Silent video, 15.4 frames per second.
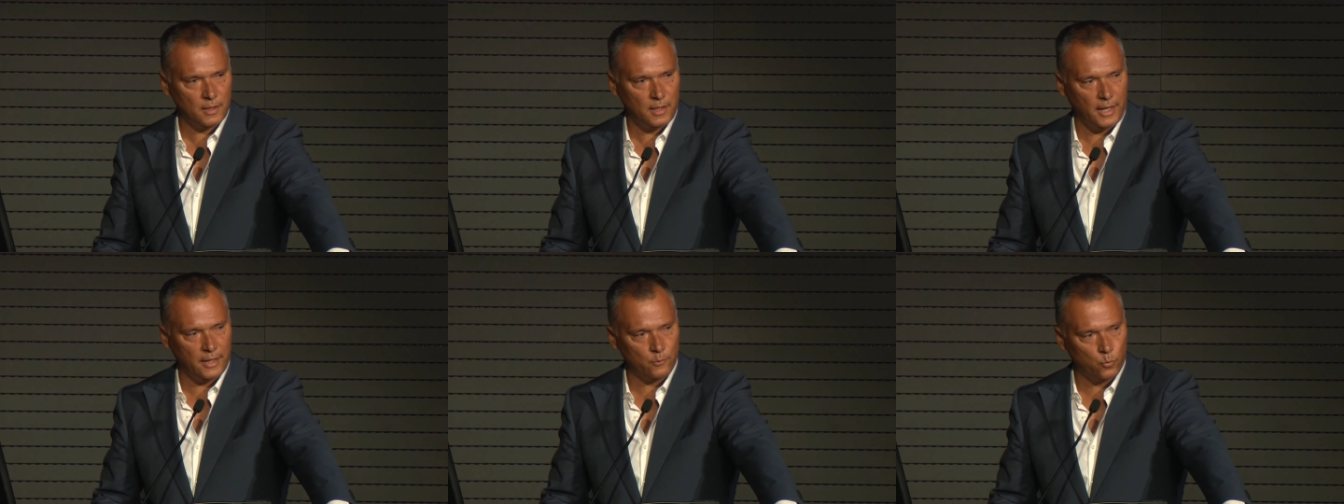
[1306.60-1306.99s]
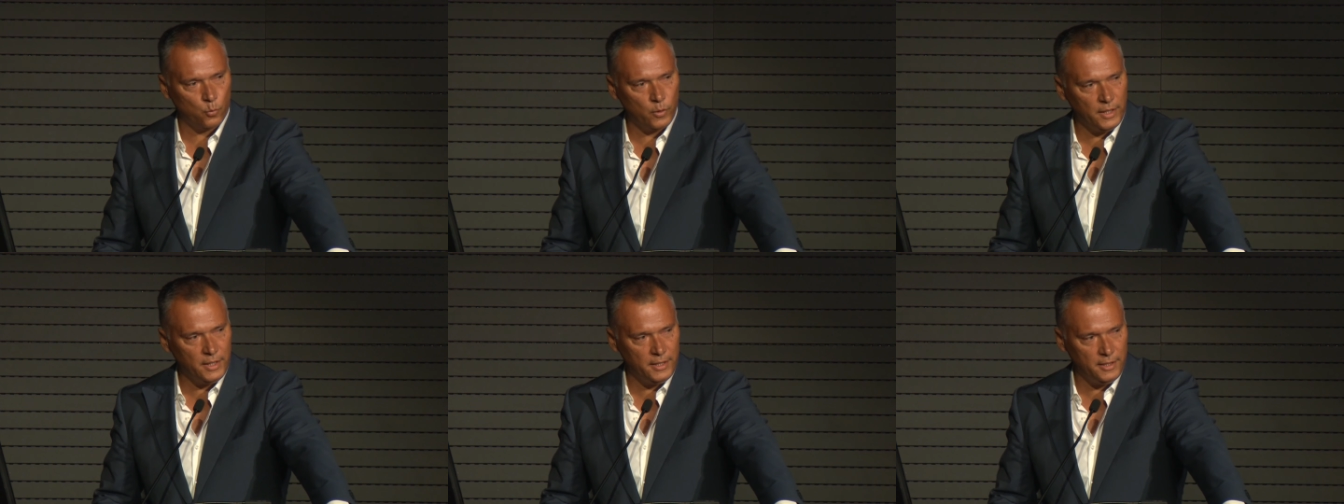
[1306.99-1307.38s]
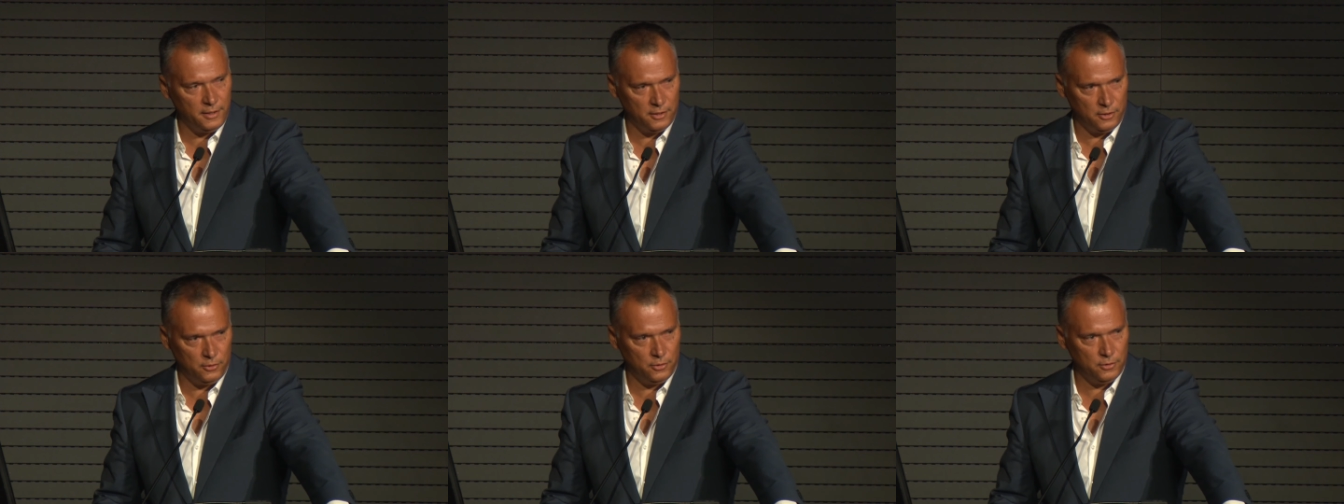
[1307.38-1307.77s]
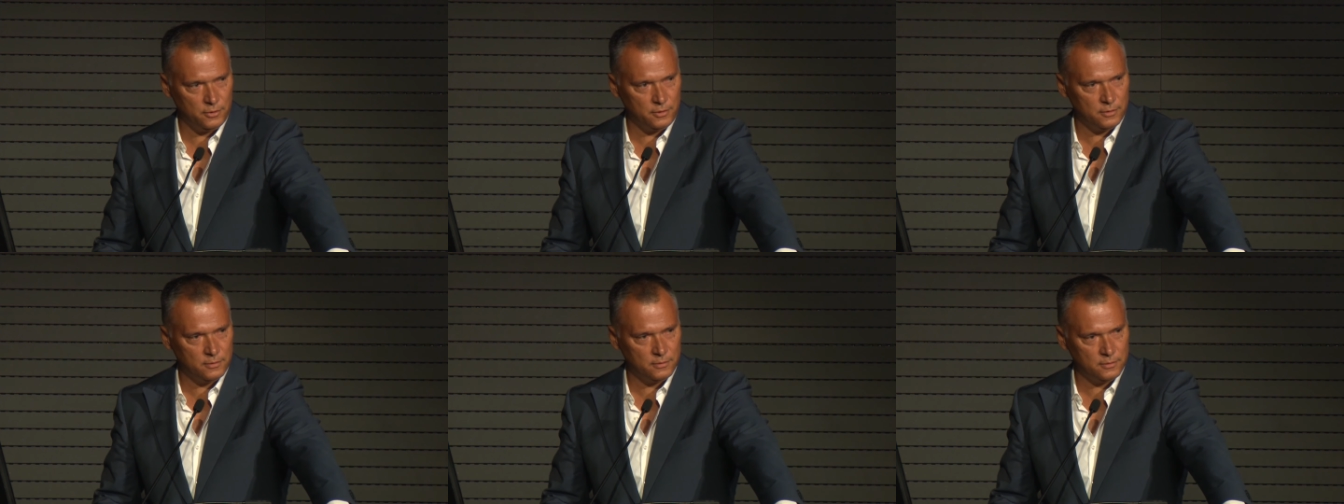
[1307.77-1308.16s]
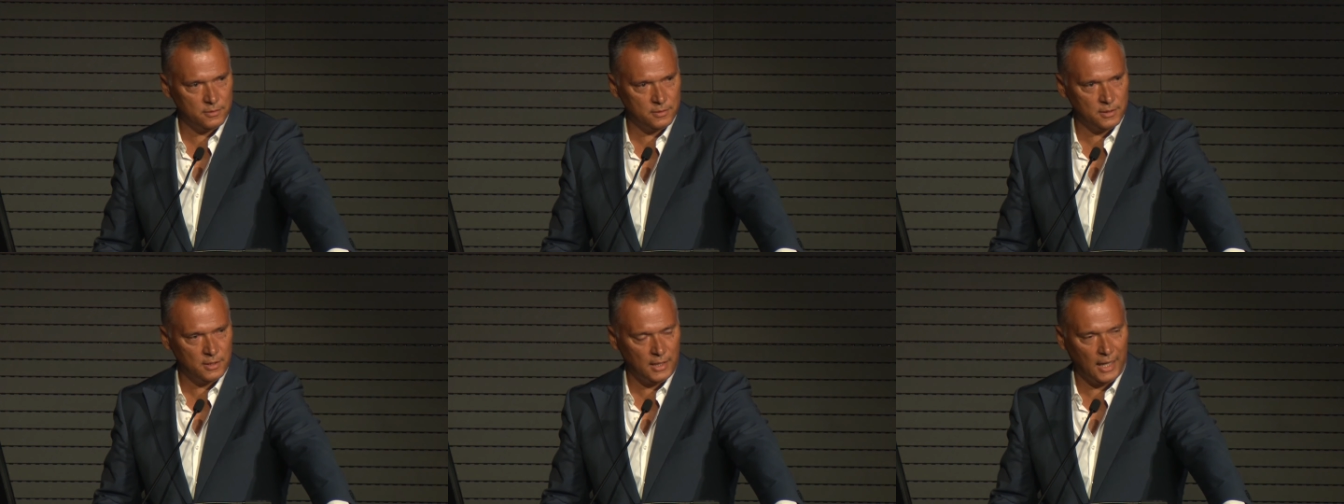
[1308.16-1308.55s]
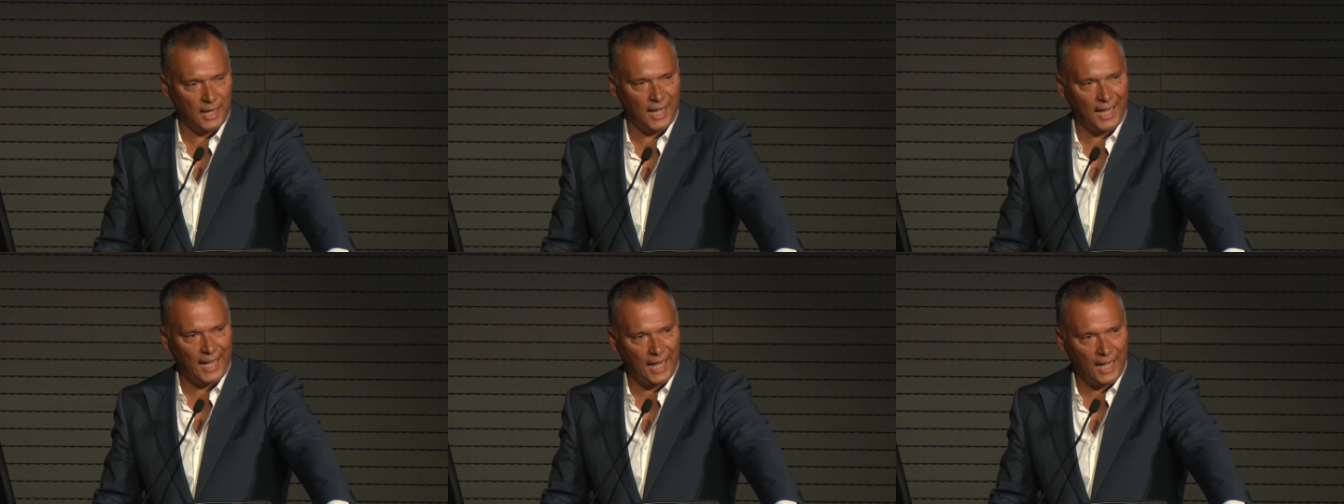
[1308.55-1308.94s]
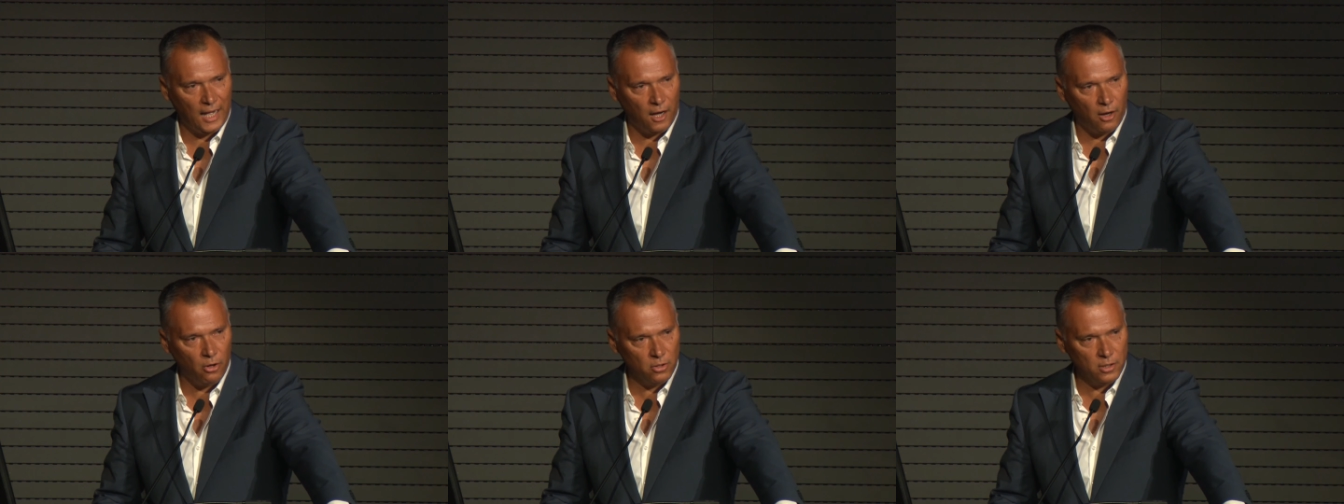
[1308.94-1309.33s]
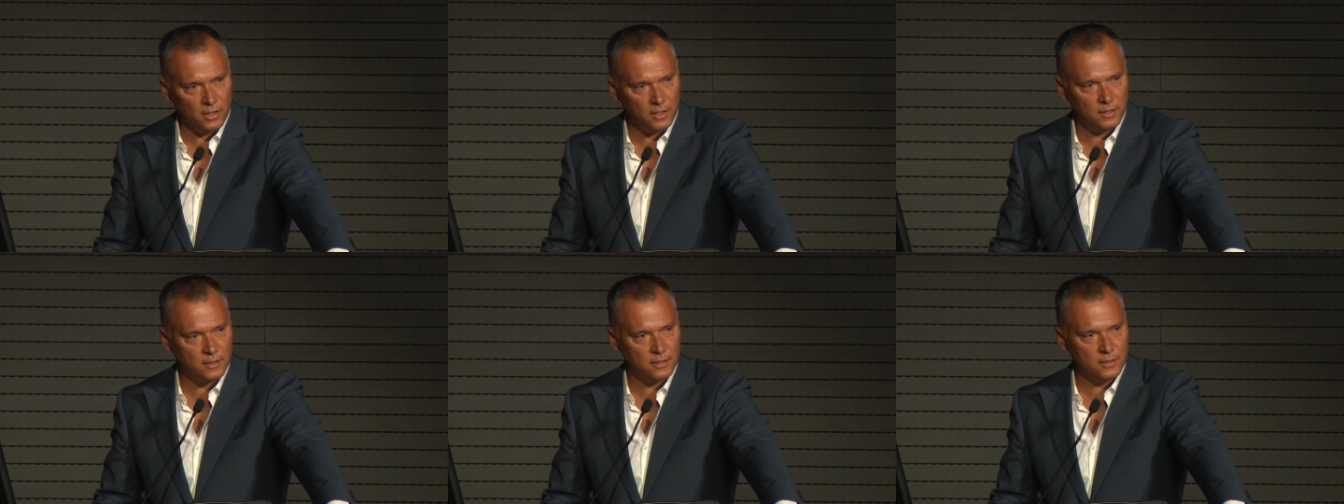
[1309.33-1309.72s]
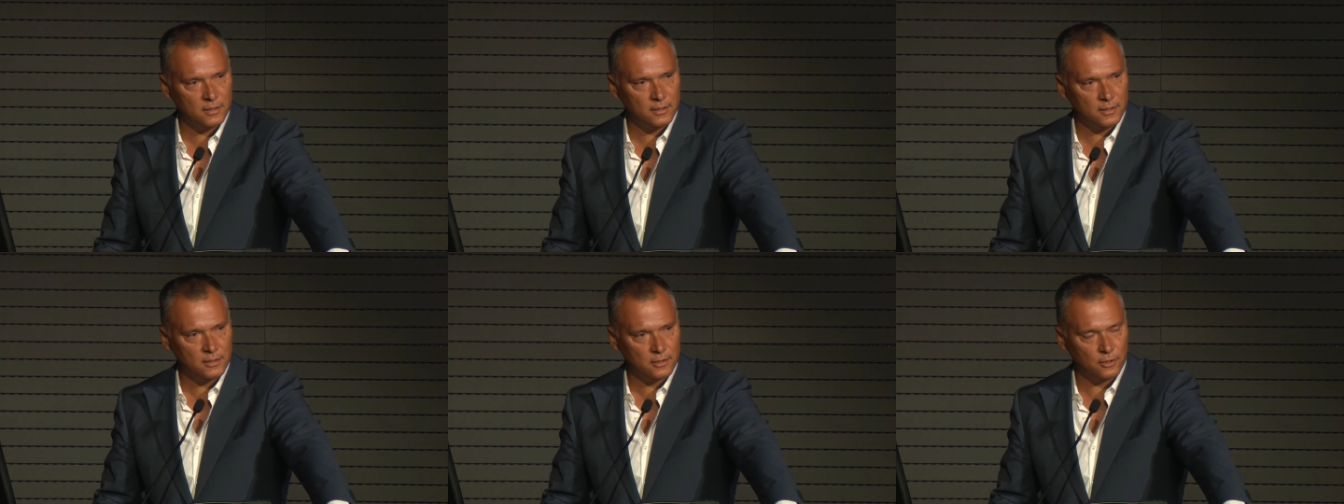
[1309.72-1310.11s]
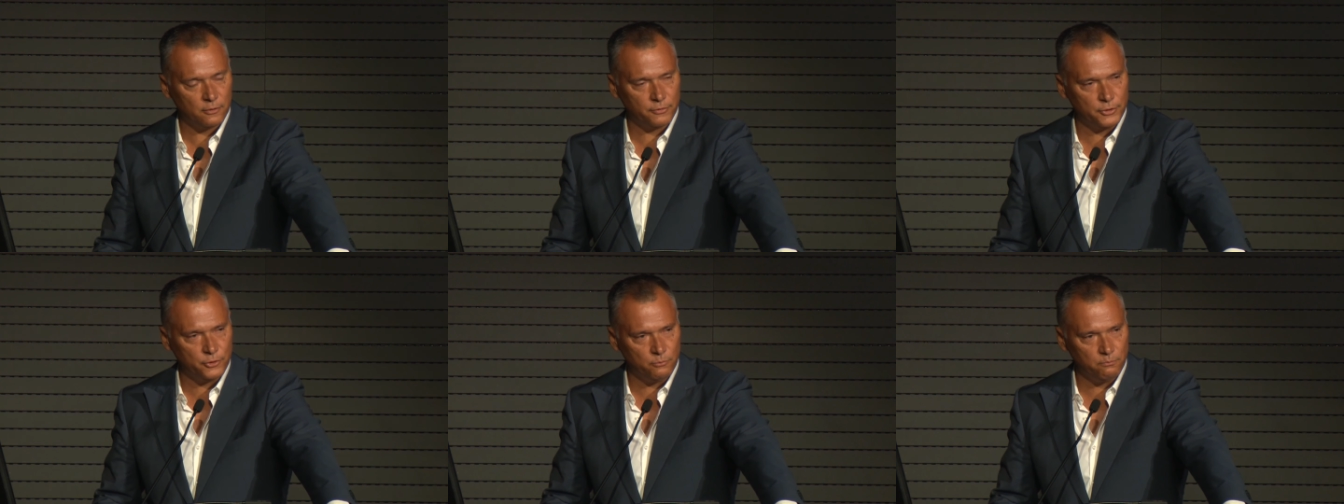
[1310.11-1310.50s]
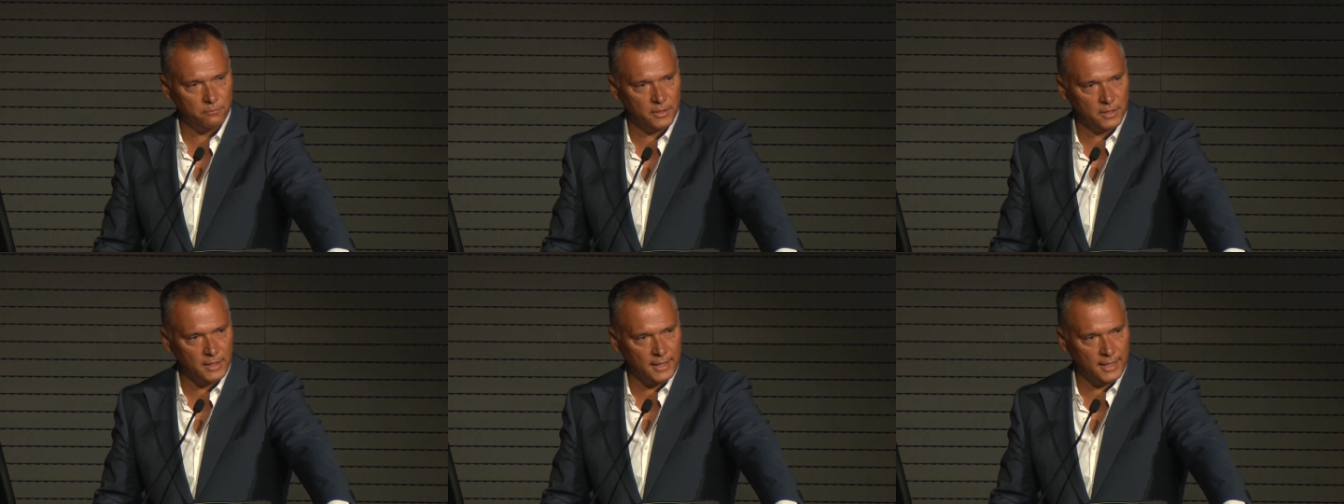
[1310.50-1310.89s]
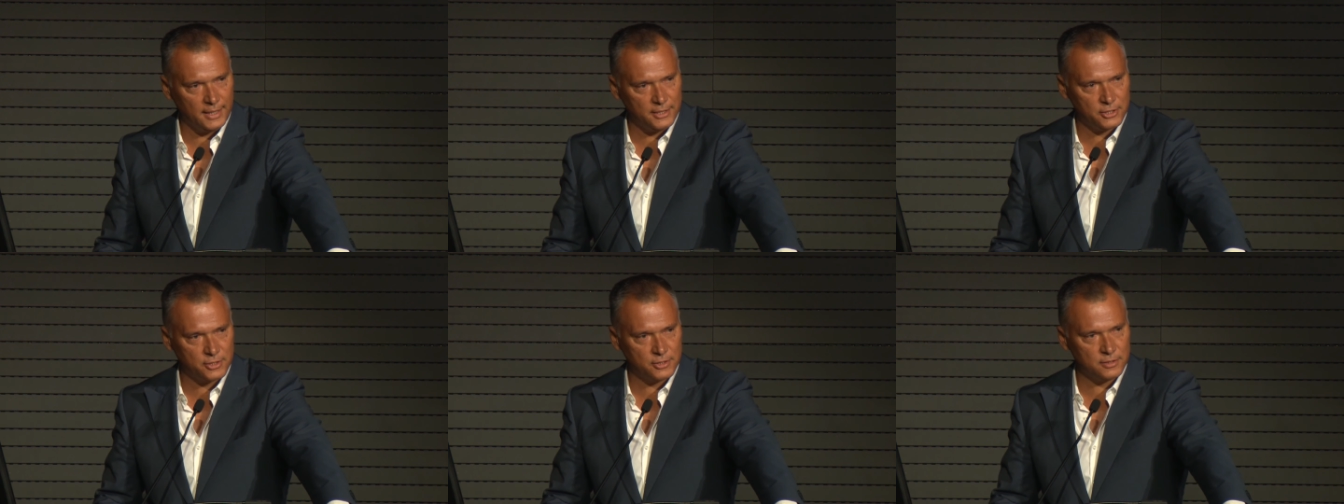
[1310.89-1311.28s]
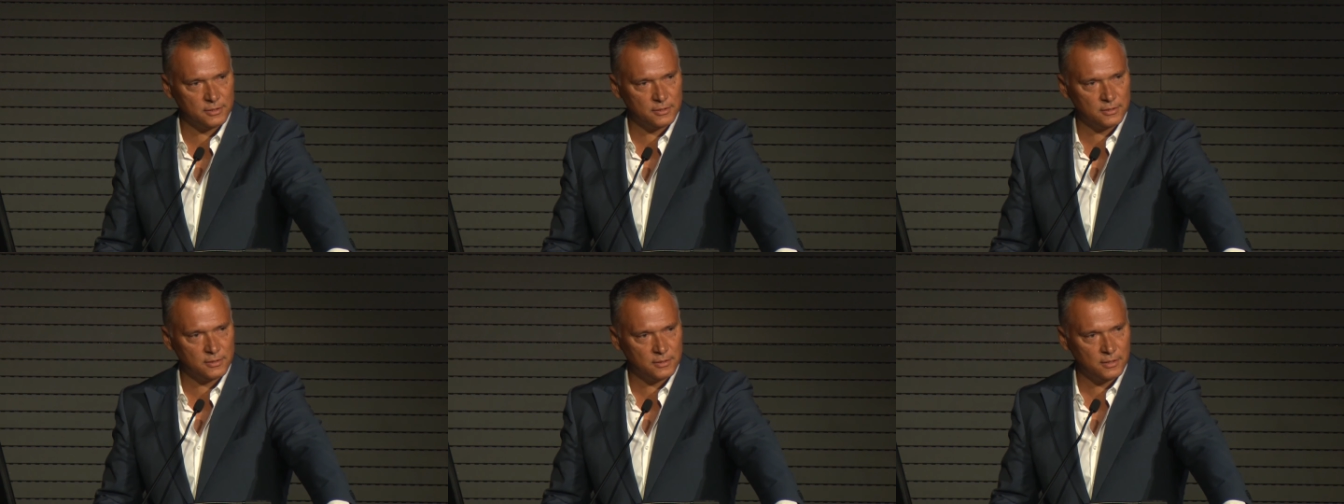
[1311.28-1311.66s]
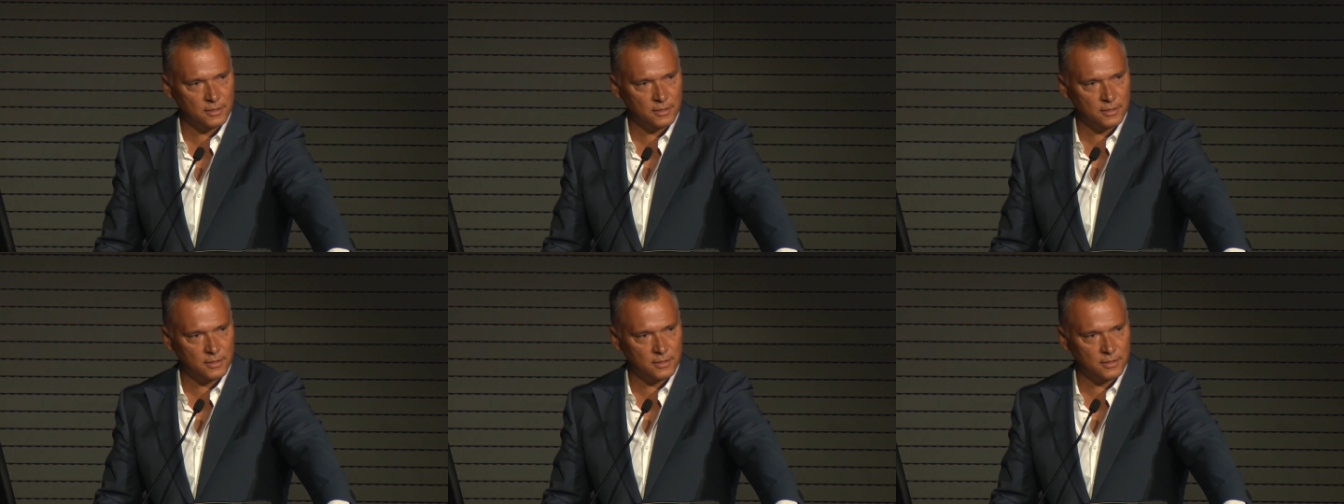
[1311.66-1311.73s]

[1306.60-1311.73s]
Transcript: And we heard a howl of humiliation